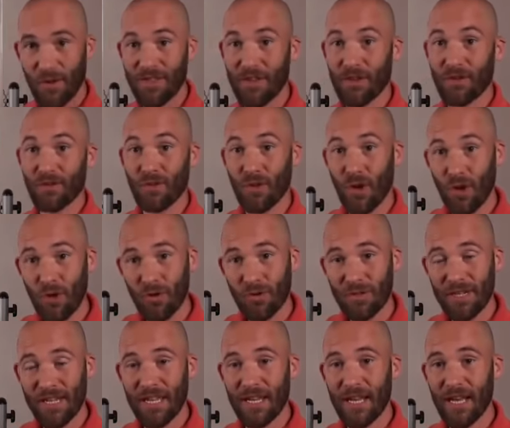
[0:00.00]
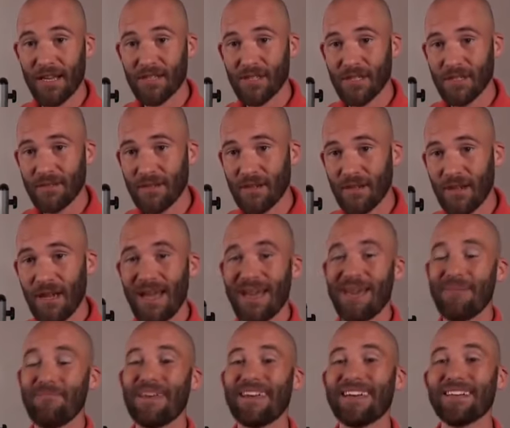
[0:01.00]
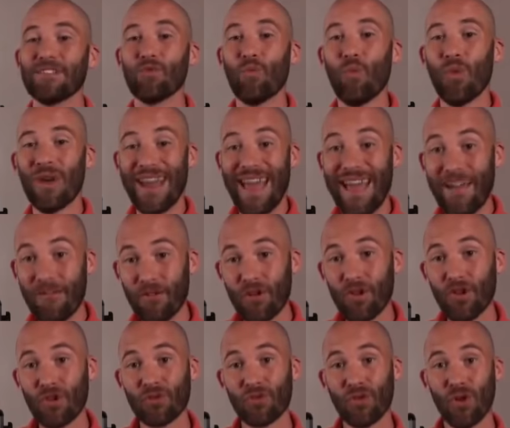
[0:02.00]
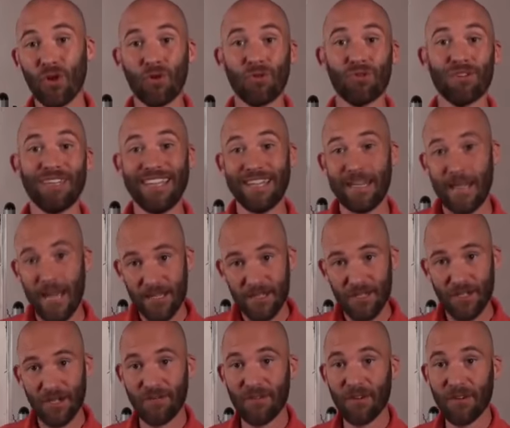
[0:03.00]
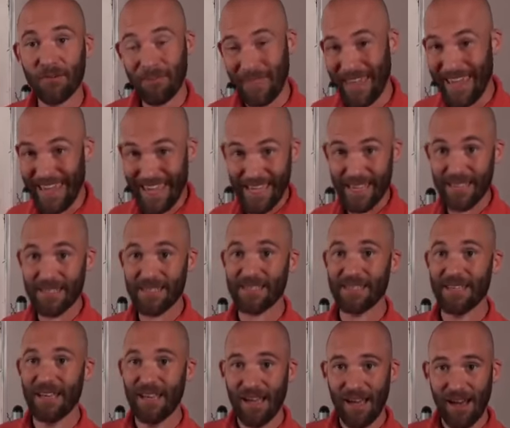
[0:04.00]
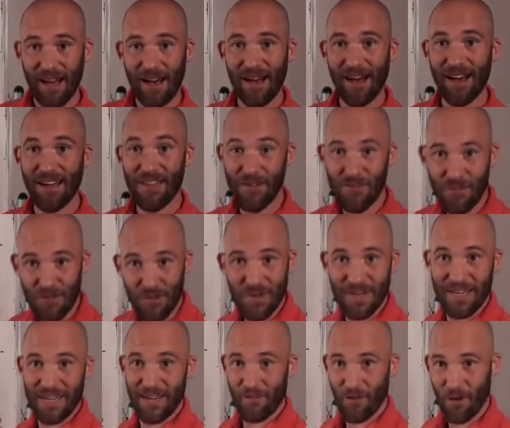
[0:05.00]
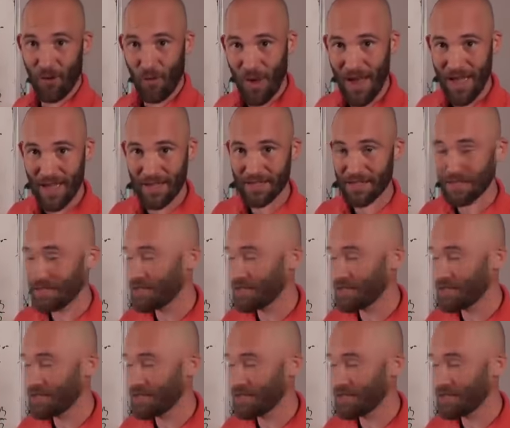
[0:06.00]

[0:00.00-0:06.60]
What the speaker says: with your local DNS server, because whatever your local DNS server is, you do it different ways.